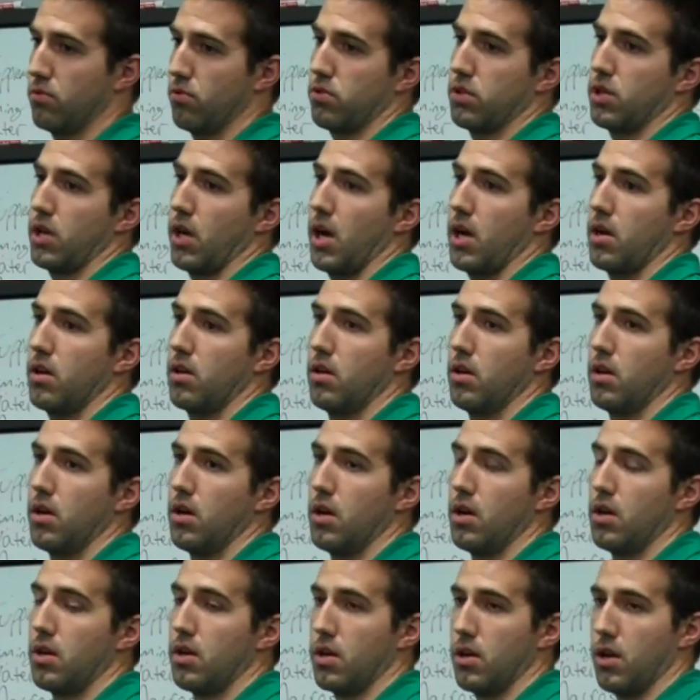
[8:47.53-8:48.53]
okay?
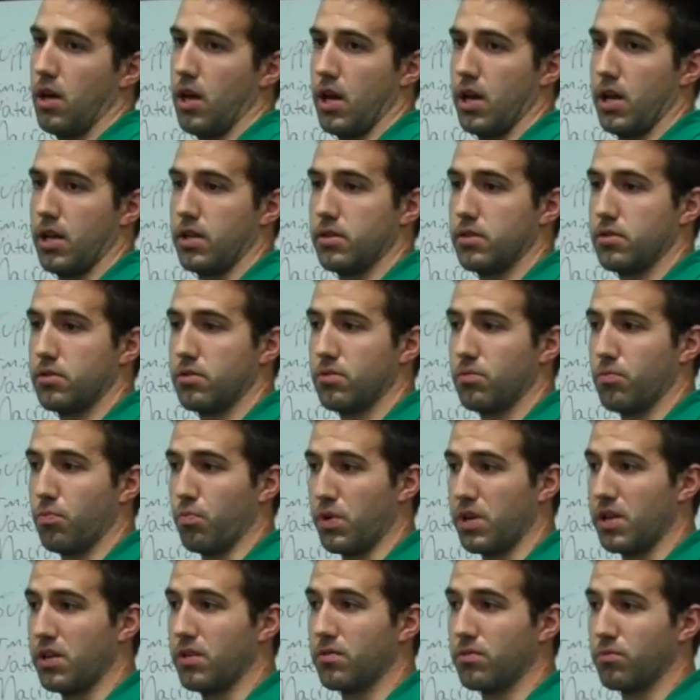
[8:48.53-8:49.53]
And
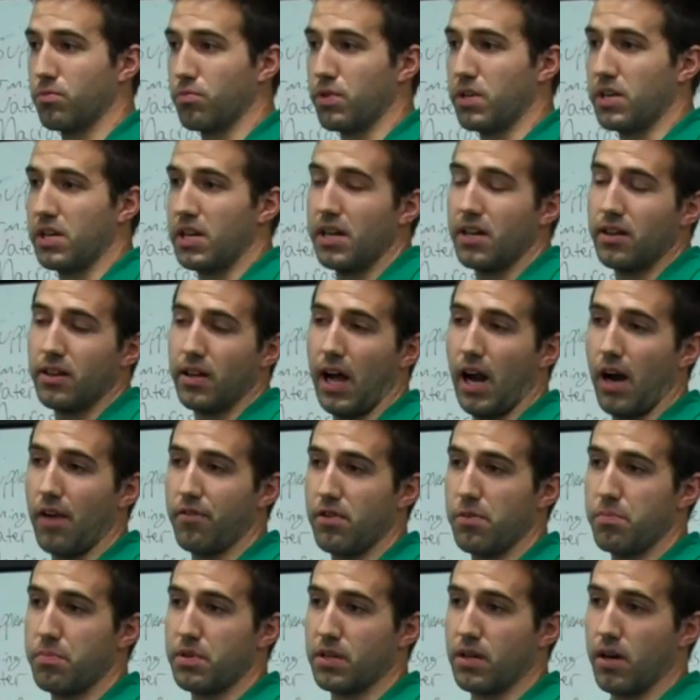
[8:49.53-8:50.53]
we need a lot
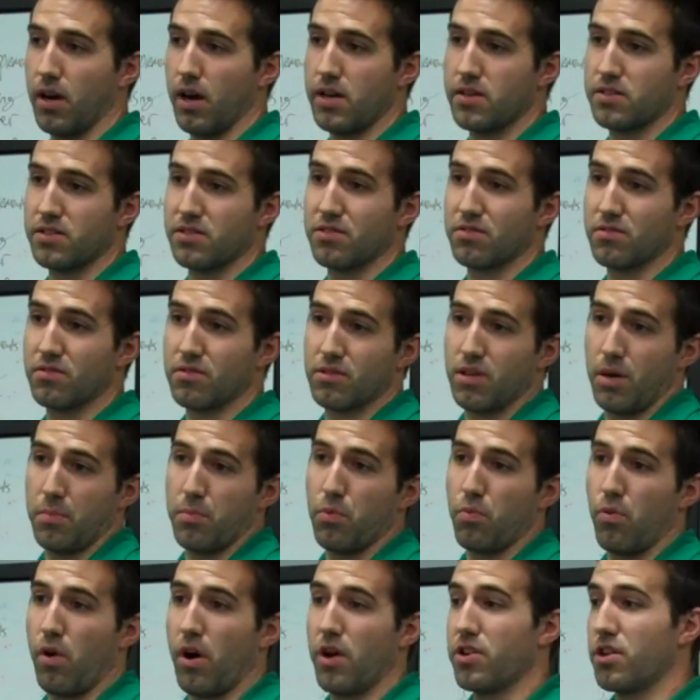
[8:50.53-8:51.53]
of it because,
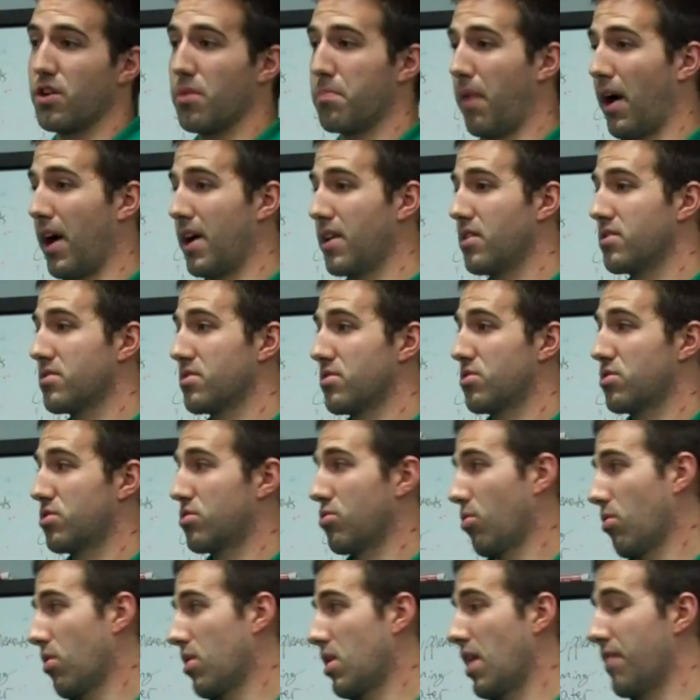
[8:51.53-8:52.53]
number one, your body doesn't
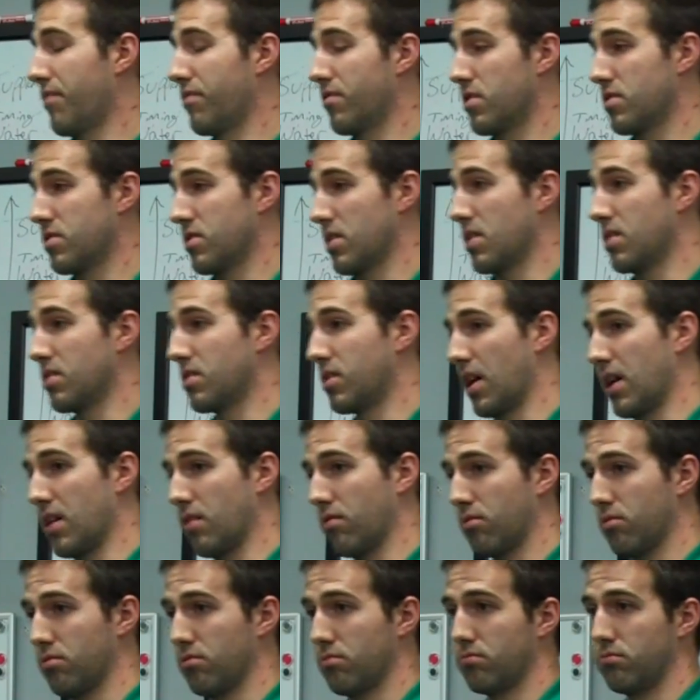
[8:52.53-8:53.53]
store it after its
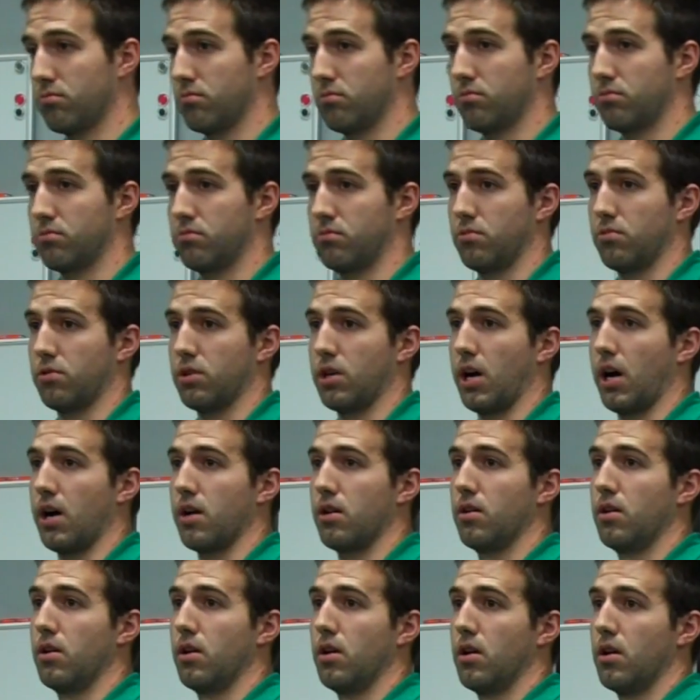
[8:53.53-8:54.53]
intake, okay?
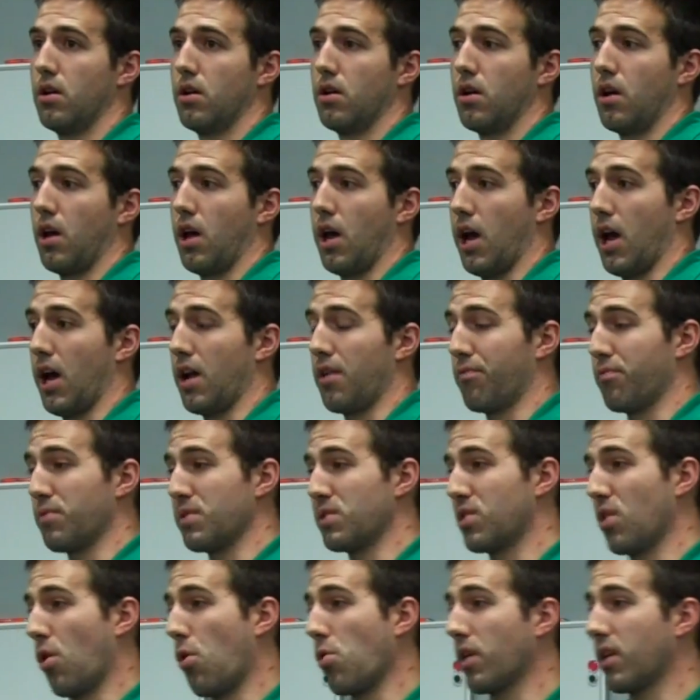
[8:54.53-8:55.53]
And if we
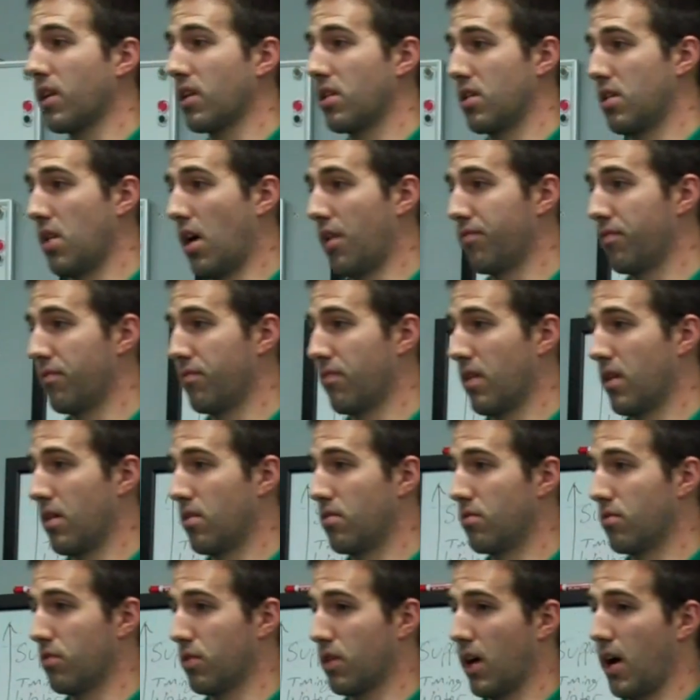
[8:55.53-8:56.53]
don't get enough of it,
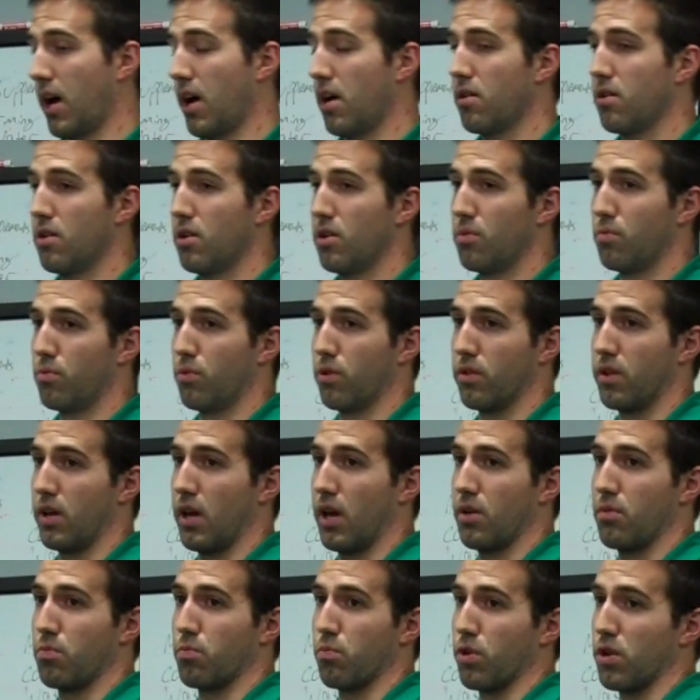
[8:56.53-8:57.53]
okay, well
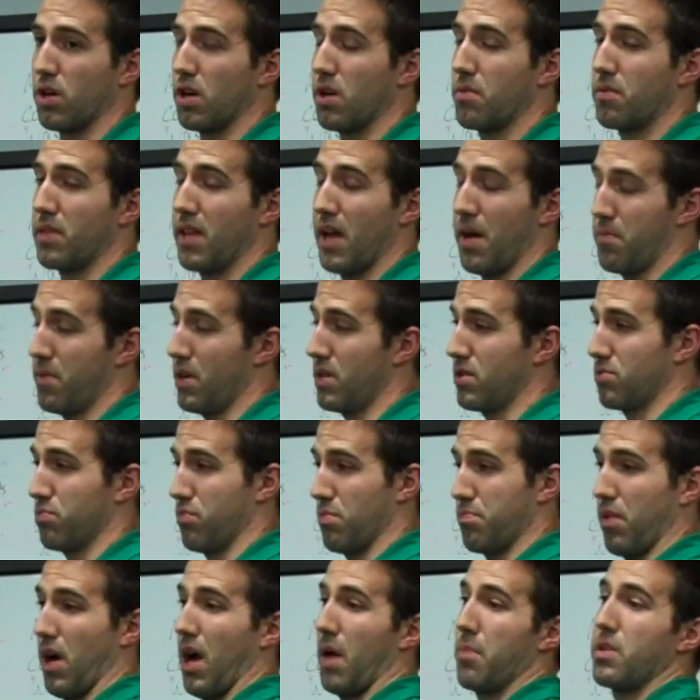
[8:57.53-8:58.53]
then that means we're
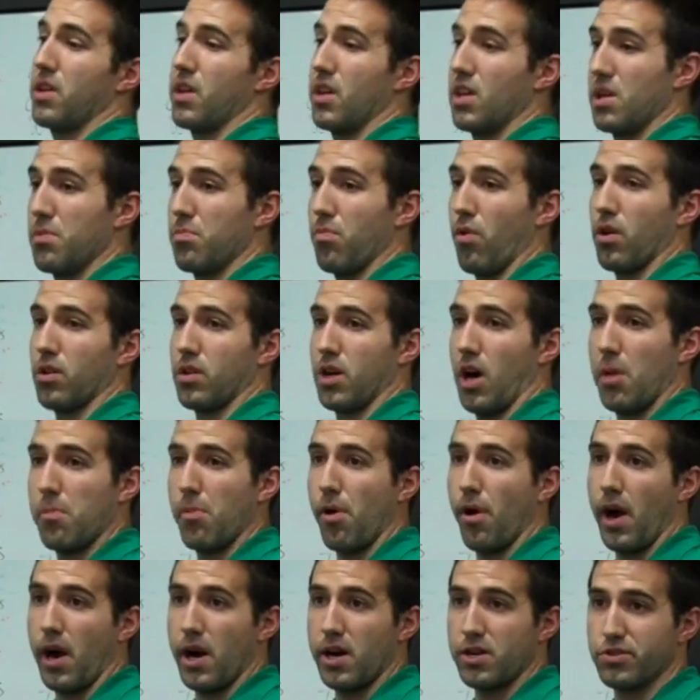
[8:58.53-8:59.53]
probably eating more
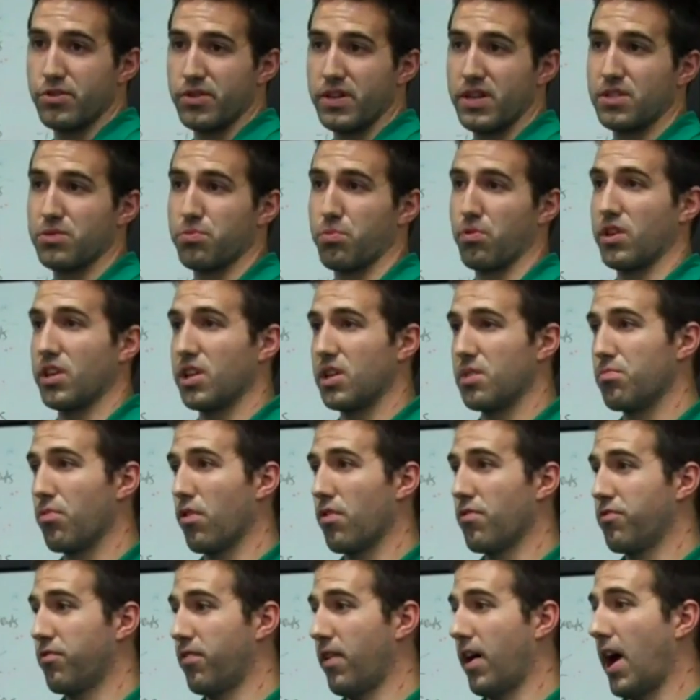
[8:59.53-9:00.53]
carbohydrates, we're eating
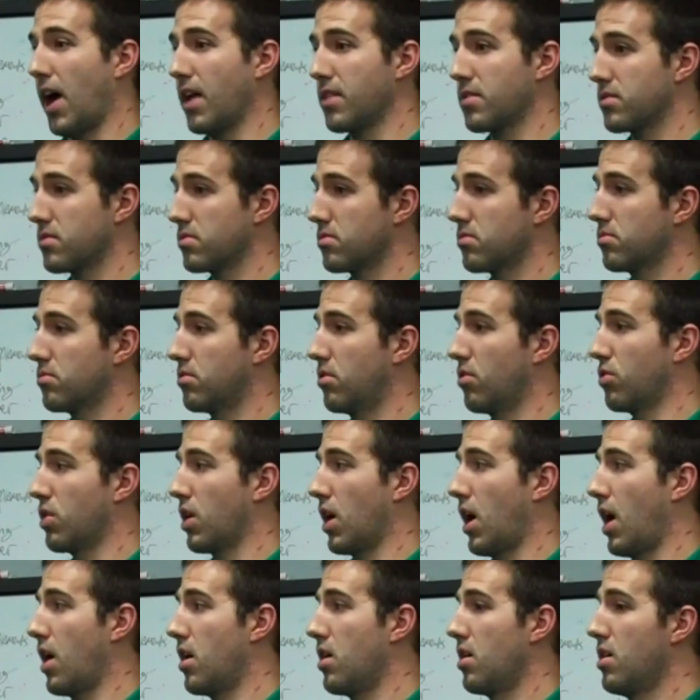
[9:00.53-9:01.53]
more fats,
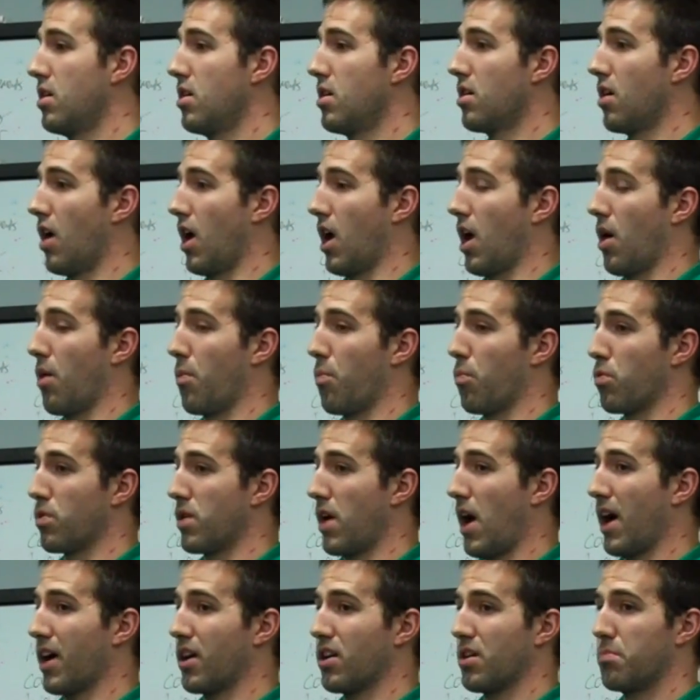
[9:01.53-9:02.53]
okay, and we're
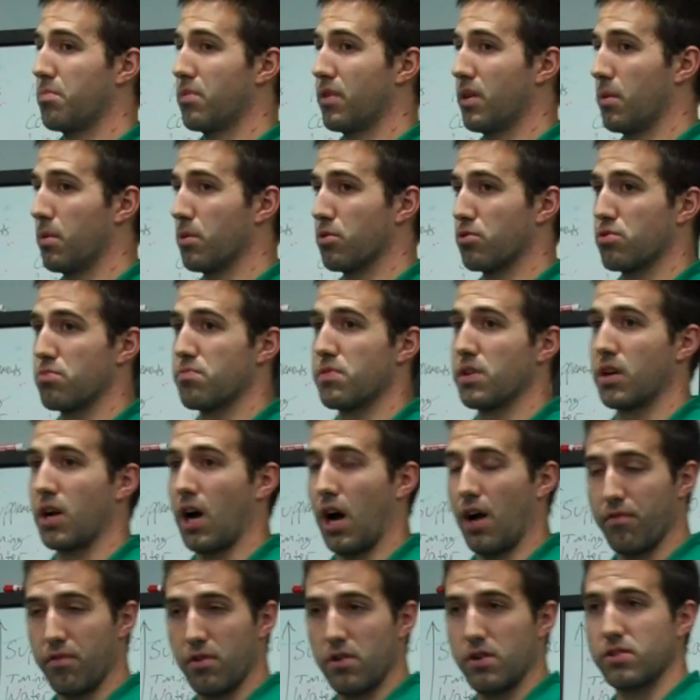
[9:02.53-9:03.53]
not going to be able to
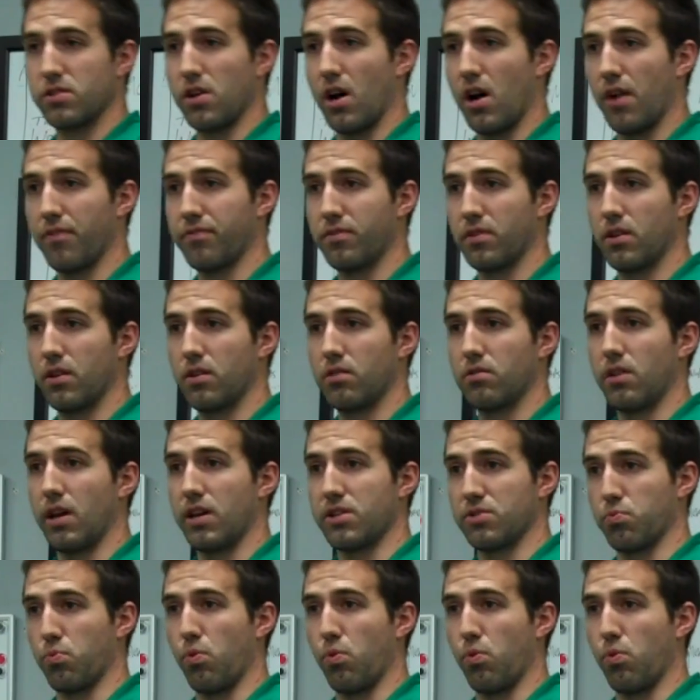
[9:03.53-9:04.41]
recover as often as